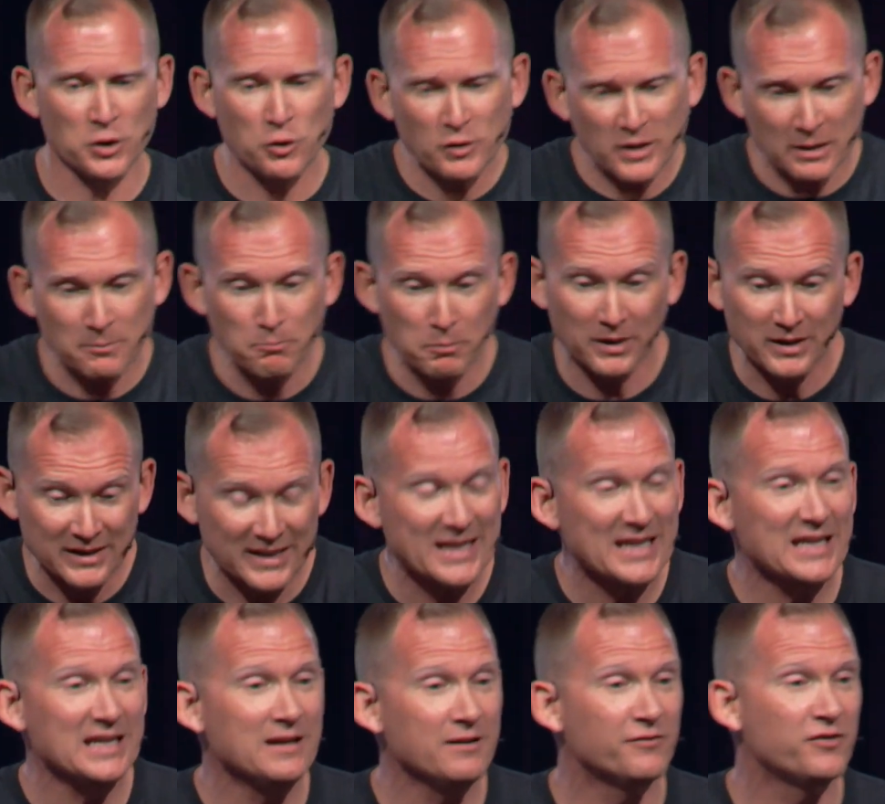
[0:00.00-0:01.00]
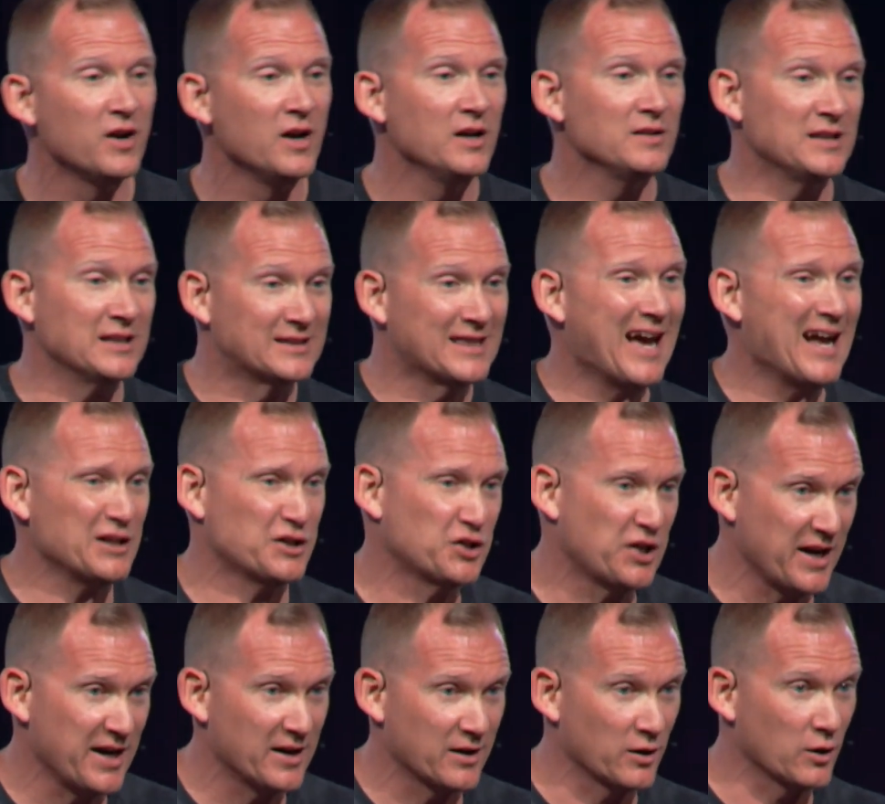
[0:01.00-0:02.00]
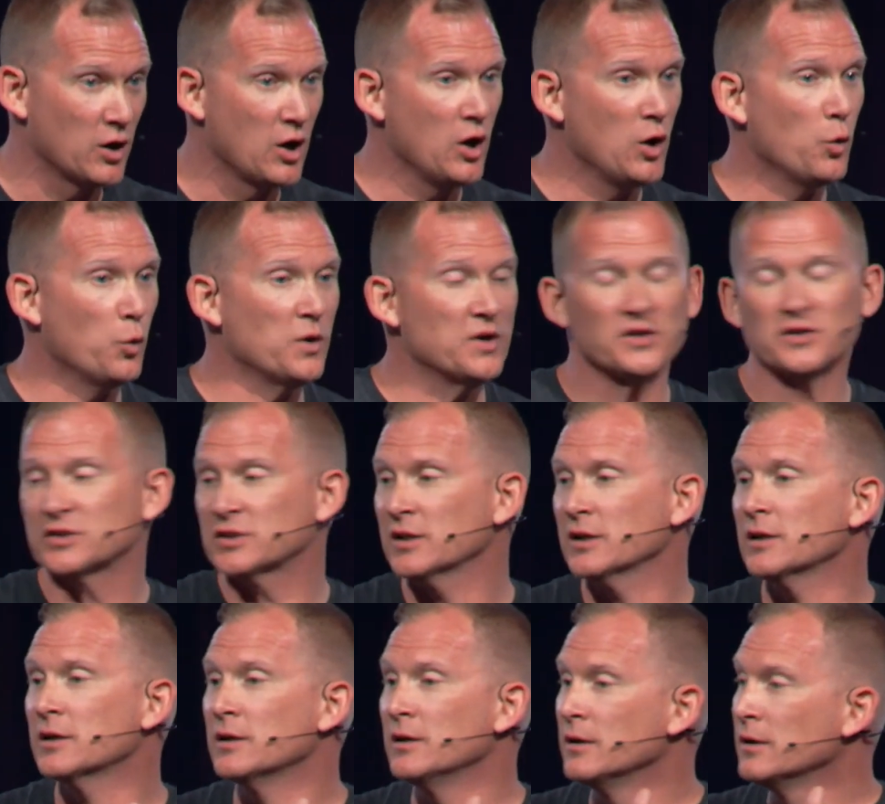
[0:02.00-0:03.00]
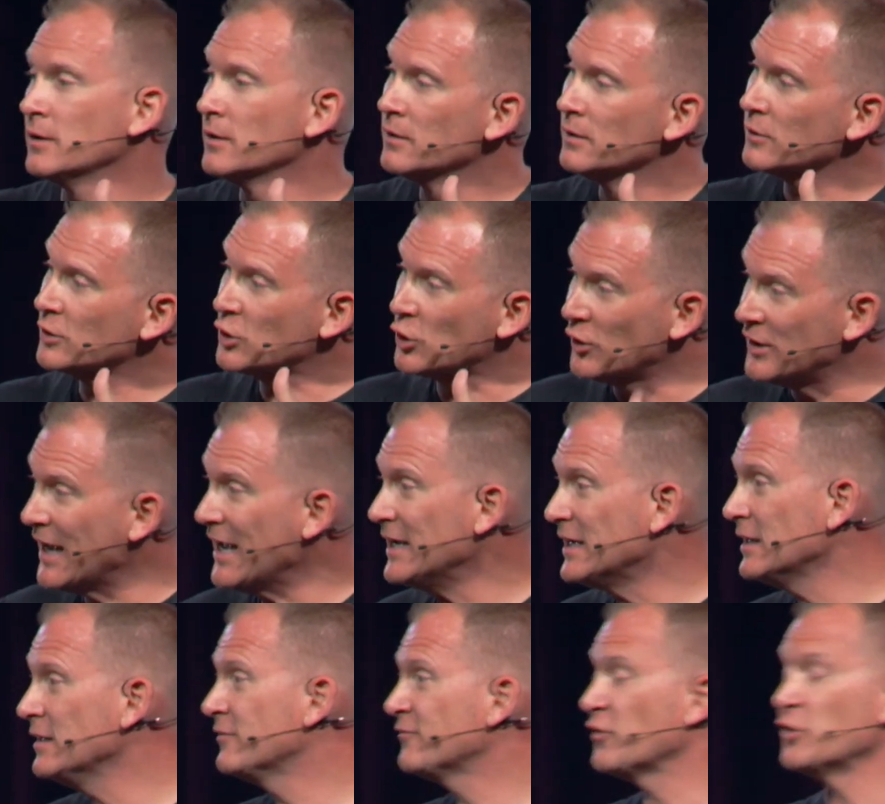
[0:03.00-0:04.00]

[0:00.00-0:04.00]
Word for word: you can believe that that chair was created